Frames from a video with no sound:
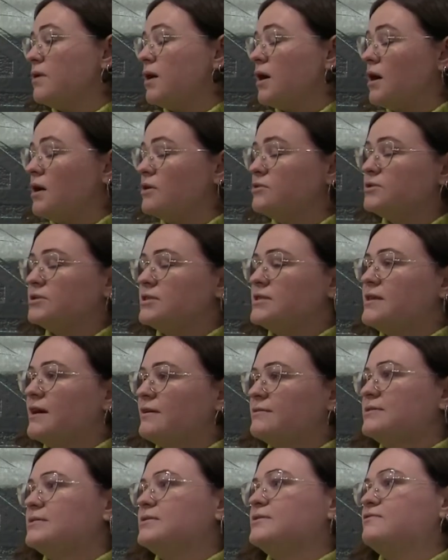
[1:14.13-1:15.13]
hundreds of
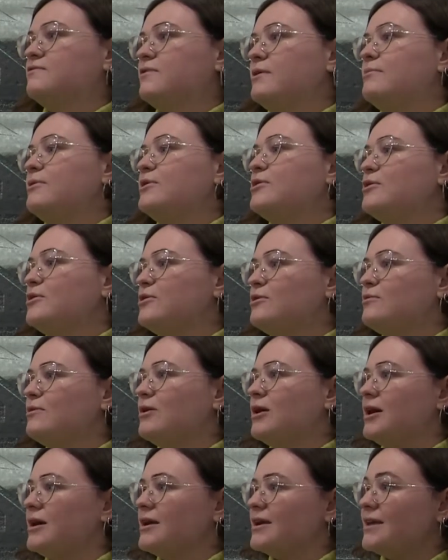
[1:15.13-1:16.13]
thousands of women who
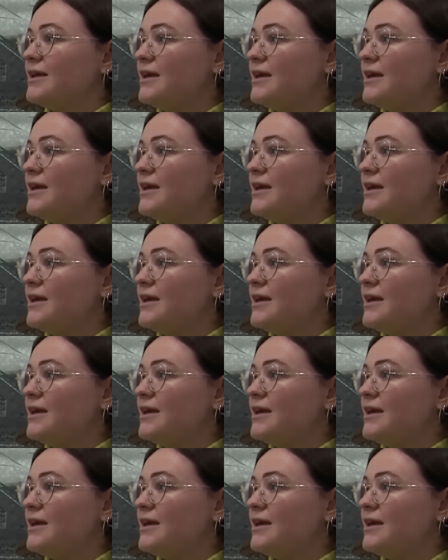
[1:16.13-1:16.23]
were